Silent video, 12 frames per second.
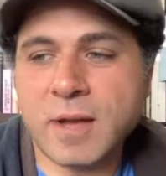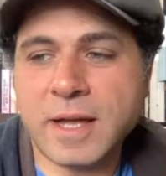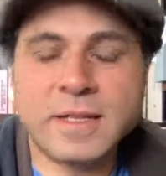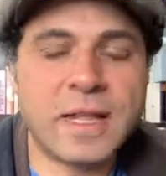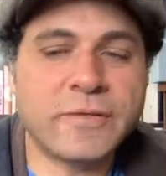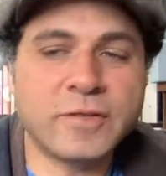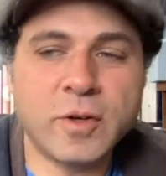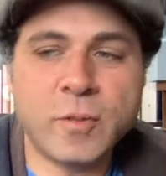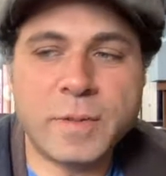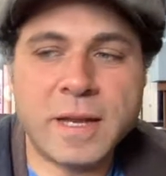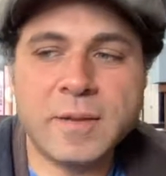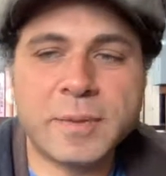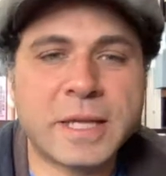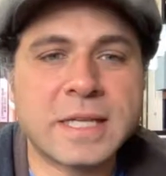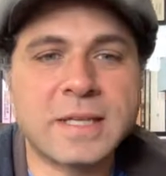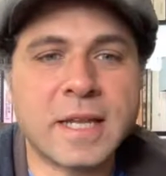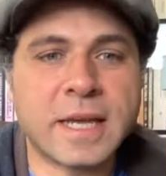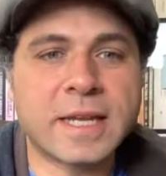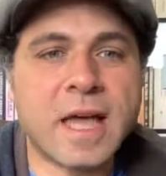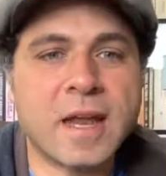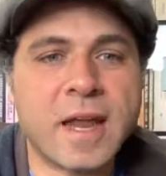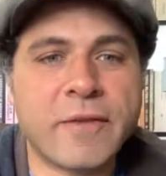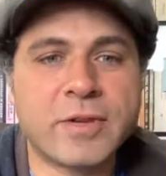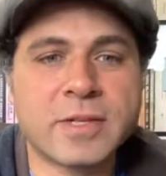I left open ended because
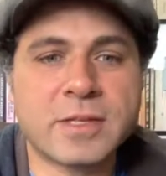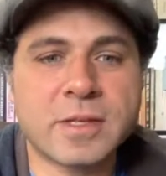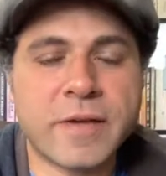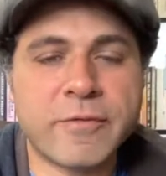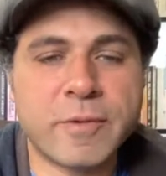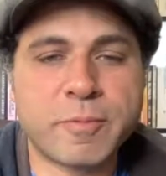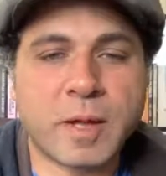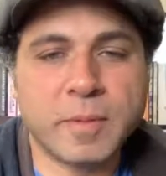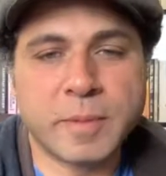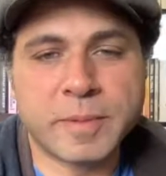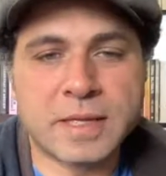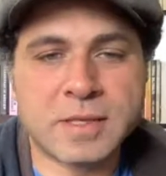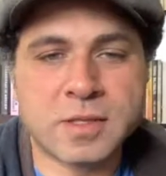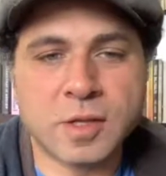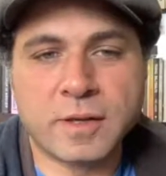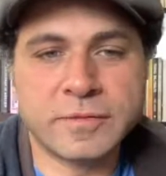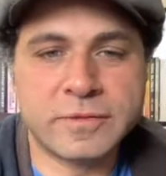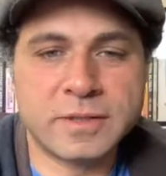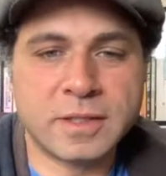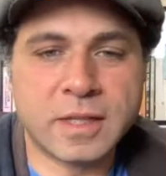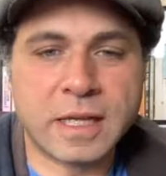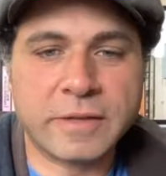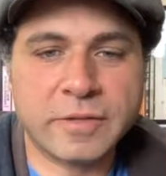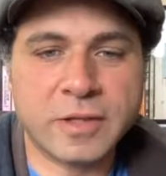not every problem gets solved in
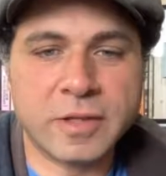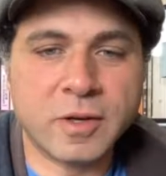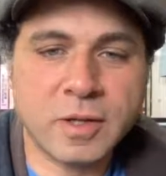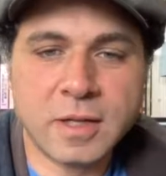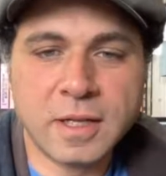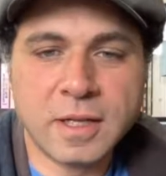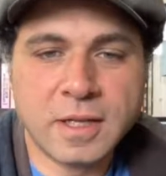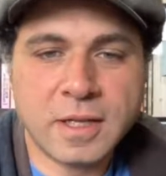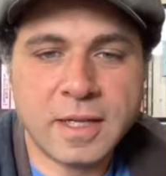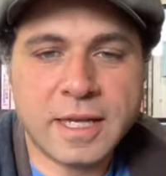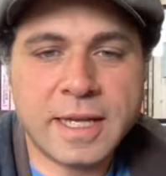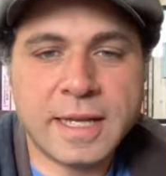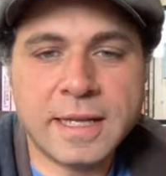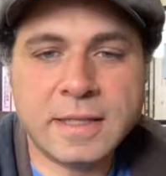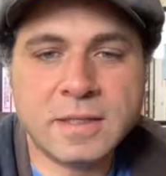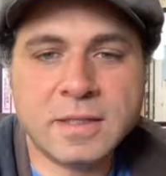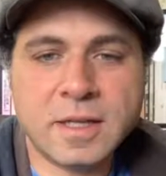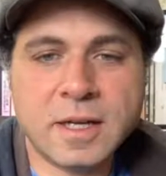life, and